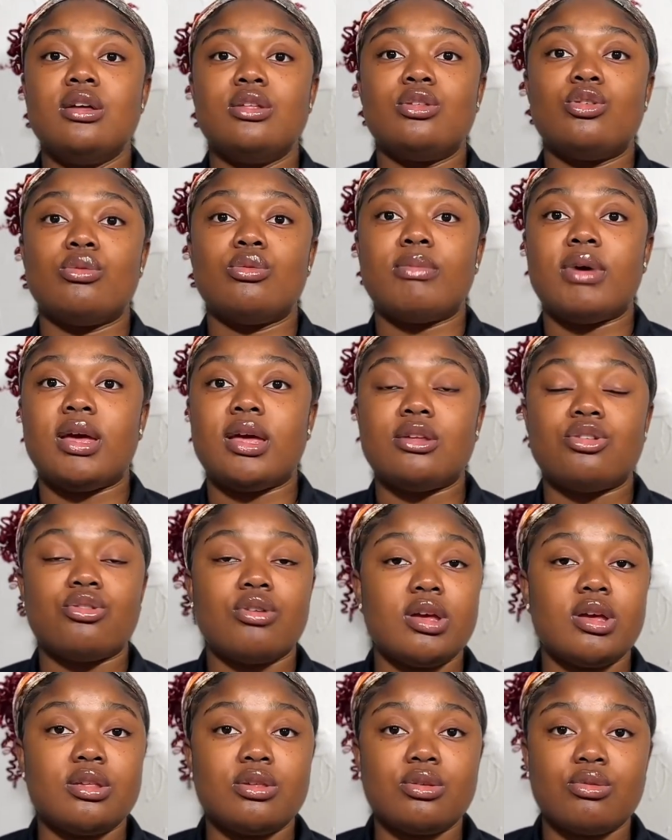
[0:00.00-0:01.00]
to my
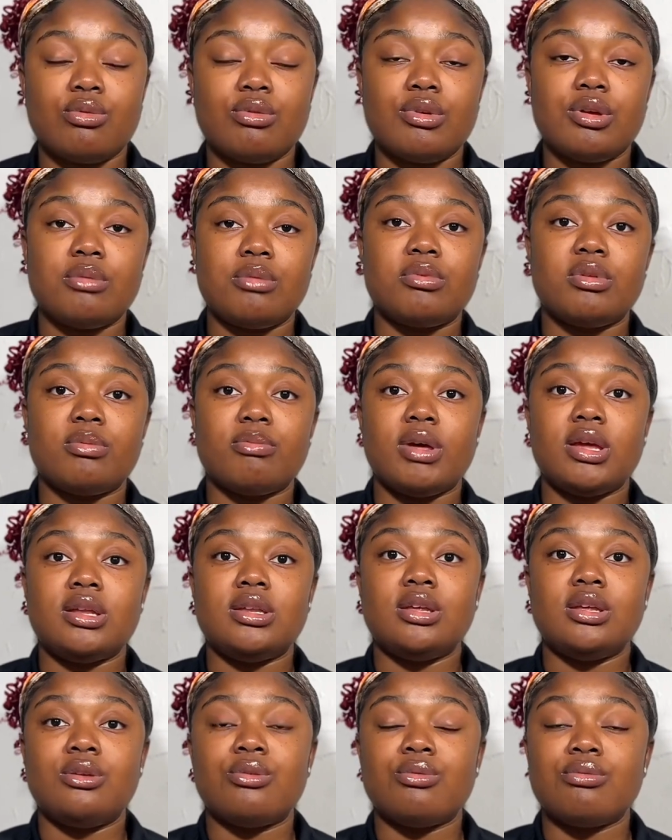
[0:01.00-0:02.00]
transcripts, my
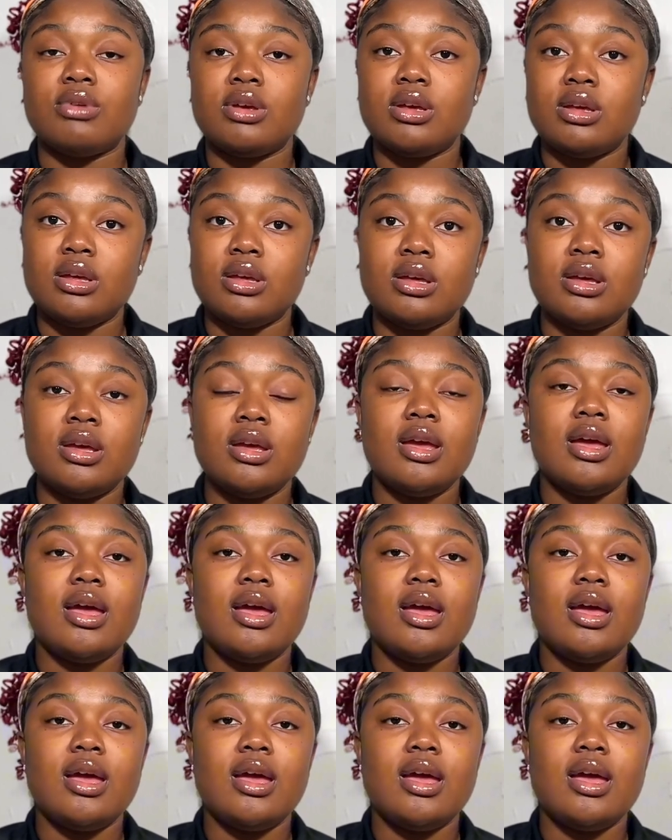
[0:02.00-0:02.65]
degree.